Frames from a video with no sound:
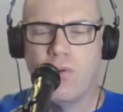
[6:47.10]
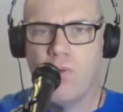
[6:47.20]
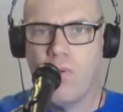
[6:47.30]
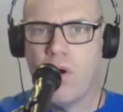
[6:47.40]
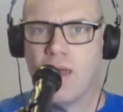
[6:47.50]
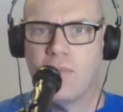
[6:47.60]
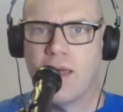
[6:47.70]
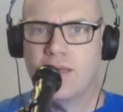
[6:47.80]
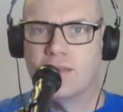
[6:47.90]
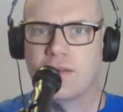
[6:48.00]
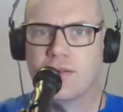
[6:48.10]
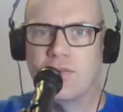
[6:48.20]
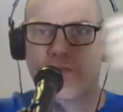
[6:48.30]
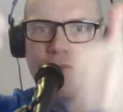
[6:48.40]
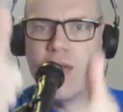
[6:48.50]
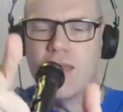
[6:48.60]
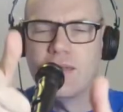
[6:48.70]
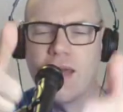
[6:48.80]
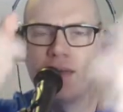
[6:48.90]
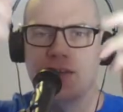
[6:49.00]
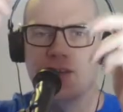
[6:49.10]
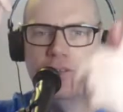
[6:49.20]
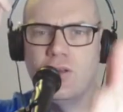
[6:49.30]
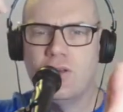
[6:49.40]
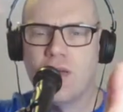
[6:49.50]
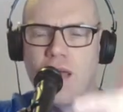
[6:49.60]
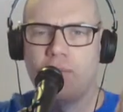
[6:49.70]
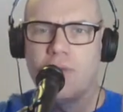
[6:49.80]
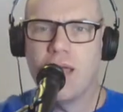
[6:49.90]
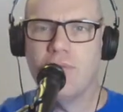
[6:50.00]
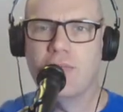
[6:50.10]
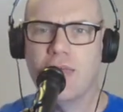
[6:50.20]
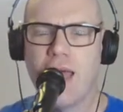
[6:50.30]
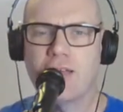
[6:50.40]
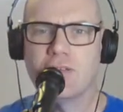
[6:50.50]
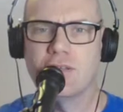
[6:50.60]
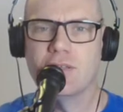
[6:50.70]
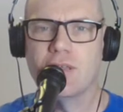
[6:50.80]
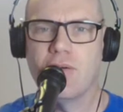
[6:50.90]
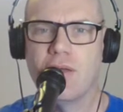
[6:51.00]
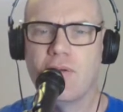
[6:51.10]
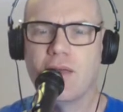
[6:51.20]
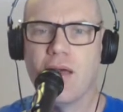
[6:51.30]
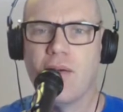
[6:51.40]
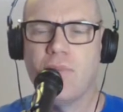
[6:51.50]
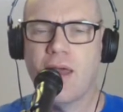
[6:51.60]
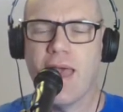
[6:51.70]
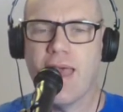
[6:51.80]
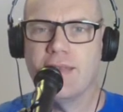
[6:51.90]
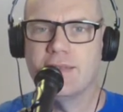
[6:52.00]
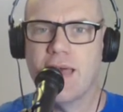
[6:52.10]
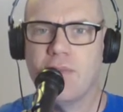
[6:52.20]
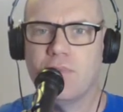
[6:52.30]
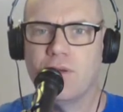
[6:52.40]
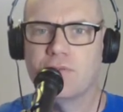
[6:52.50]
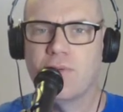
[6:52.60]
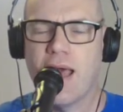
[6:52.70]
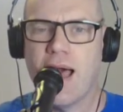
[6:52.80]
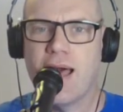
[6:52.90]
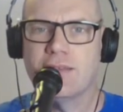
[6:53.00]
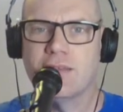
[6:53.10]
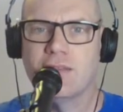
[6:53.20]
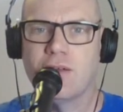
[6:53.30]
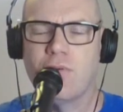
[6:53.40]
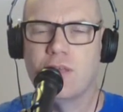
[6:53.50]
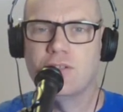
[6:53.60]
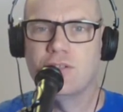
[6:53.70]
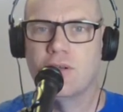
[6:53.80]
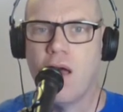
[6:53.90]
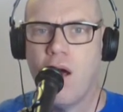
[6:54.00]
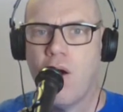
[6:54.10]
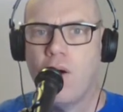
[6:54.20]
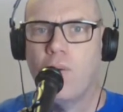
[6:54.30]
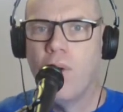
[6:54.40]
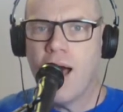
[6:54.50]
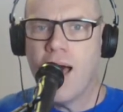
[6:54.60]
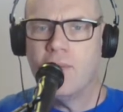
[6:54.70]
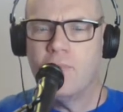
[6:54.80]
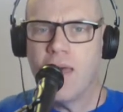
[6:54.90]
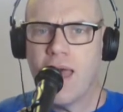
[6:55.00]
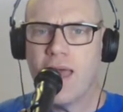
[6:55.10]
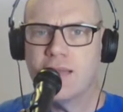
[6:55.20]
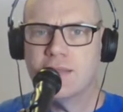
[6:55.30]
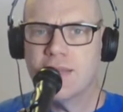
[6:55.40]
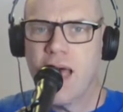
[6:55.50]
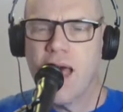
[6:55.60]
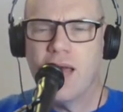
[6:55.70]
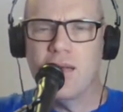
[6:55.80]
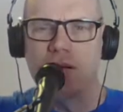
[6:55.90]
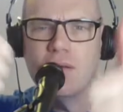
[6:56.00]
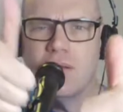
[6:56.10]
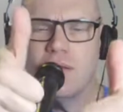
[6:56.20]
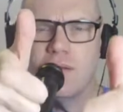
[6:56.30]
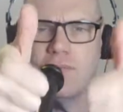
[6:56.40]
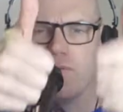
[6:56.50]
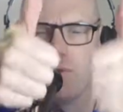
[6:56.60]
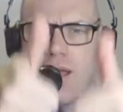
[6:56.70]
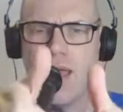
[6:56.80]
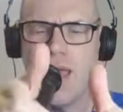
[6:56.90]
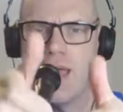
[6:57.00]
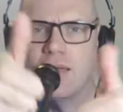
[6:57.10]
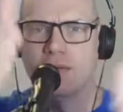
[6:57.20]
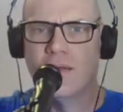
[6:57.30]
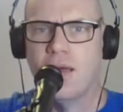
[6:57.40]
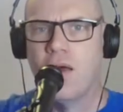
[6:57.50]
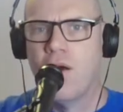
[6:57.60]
What Makes a Good Friend? I need you to help me out with the action. So here we go. Put our hands out because we are asking the question, what makes a good friend?